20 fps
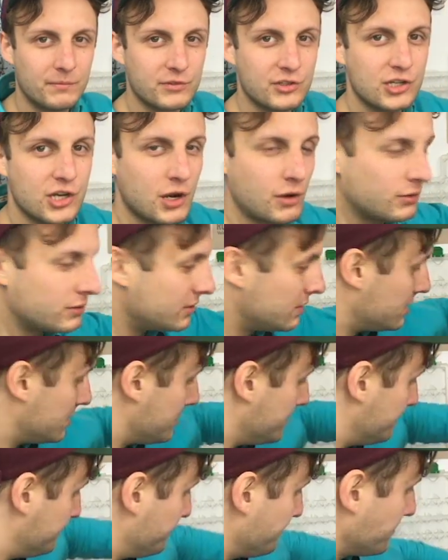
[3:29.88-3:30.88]

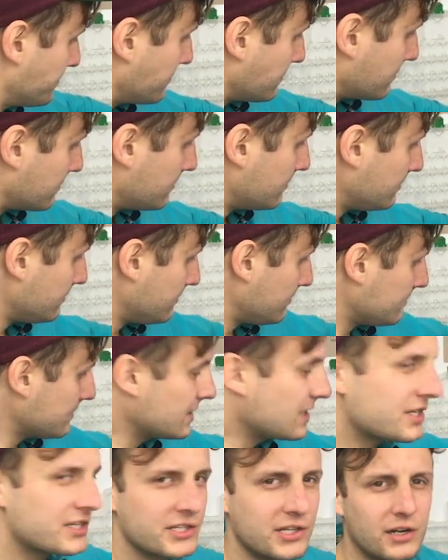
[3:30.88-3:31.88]
Joel
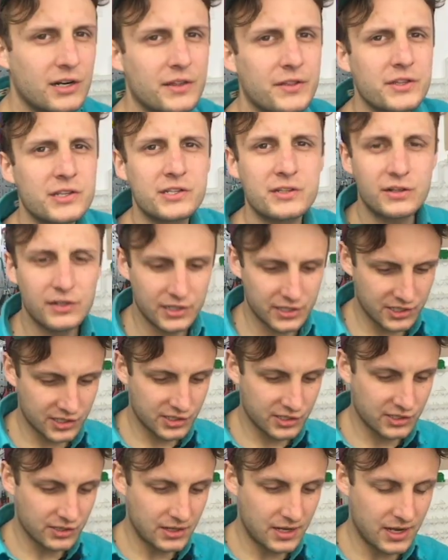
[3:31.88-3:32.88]
started the
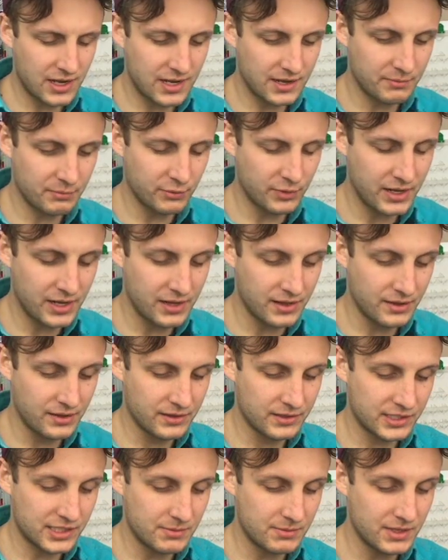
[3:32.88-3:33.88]
search
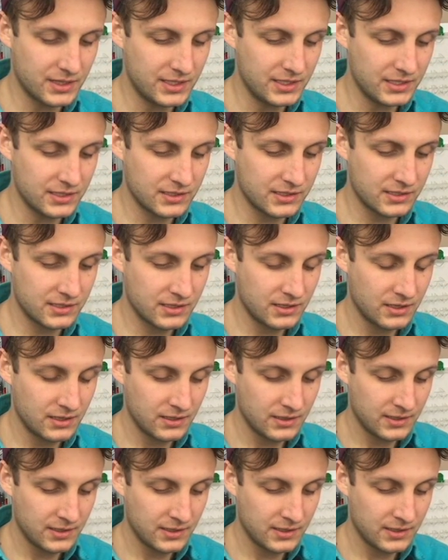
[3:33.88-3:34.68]
with some of these